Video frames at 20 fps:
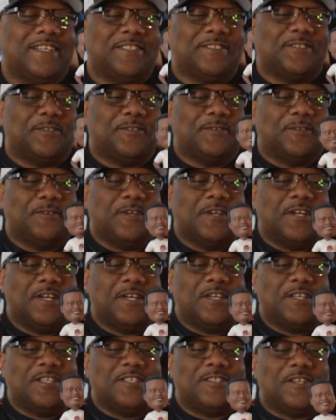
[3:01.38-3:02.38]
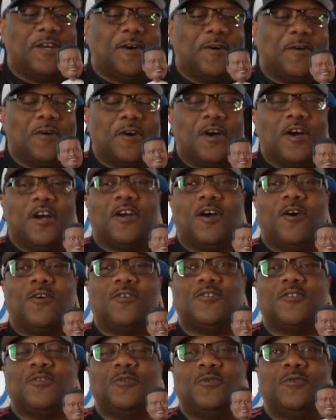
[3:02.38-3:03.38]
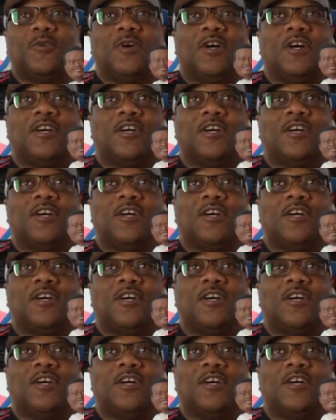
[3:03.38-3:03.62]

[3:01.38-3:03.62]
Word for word: It's cool. So go to